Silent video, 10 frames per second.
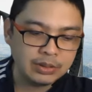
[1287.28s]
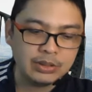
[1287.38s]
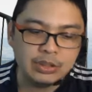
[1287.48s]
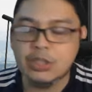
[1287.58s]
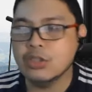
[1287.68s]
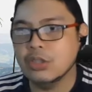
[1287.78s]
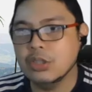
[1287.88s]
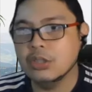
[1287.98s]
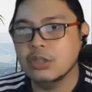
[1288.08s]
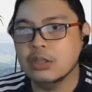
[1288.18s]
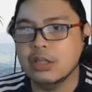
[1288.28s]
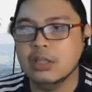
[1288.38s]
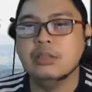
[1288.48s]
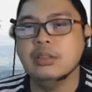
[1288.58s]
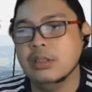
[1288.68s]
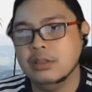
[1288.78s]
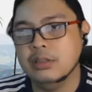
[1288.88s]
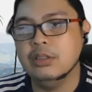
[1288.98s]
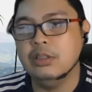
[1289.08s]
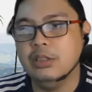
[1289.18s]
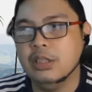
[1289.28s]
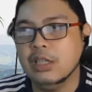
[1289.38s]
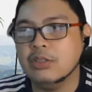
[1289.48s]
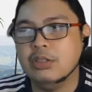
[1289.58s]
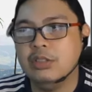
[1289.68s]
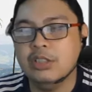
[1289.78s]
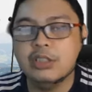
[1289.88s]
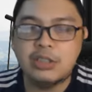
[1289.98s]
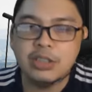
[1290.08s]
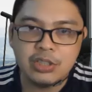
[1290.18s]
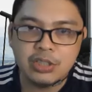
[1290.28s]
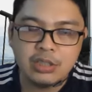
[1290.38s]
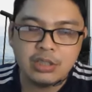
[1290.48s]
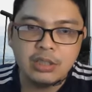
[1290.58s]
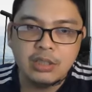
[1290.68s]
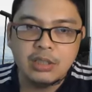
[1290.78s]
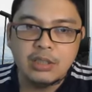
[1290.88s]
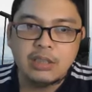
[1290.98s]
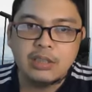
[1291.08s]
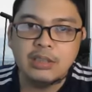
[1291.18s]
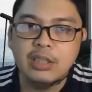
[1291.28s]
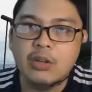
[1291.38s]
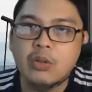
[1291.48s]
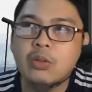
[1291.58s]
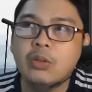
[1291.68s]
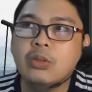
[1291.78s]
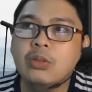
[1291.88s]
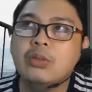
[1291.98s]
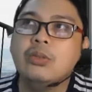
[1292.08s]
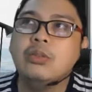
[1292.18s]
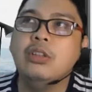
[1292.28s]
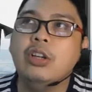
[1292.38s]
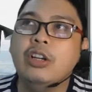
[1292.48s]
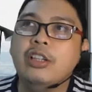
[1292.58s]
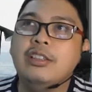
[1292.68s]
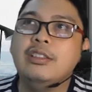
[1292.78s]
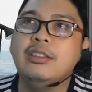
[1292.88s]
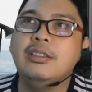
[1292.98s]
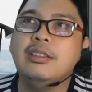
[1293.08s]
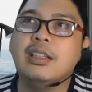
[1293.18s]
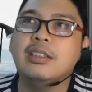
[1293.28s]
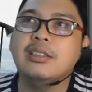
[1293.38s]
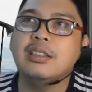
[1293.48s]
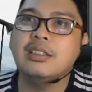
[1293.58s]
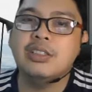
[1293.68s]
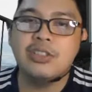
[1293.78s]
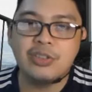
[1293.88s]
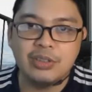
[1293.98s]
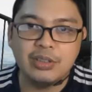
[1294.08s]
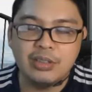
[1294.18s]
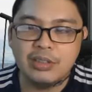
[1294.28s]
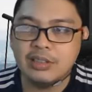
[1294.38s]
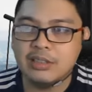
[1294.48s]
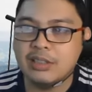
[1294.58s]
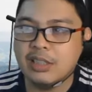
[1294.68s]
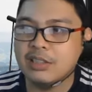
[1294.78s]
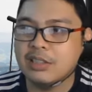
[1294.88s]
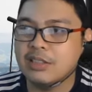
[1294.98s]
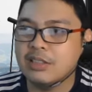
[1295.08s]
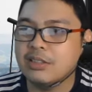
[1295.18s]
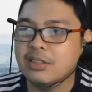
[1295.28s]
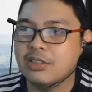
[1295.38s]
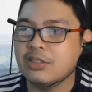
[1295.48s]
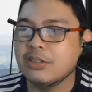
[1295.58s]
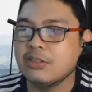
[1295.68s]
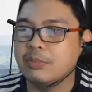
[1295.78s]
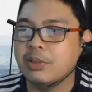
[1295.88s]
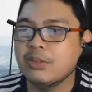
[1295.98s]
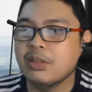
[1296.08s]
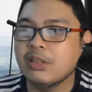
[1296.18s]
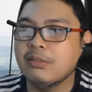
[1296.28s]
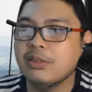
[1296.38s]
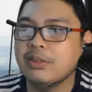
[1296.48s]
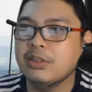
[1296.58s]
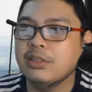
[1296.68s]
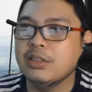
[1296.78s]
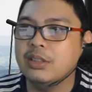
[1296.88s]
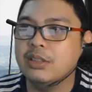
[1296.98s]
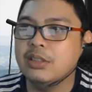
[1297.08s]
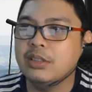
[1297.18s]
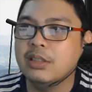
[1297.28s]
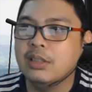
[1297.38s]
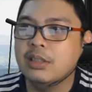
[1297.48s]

in teaching, and then in teaching, hindi ako learn as a teacher, as a licensed teacher, no? Pero I'm learned in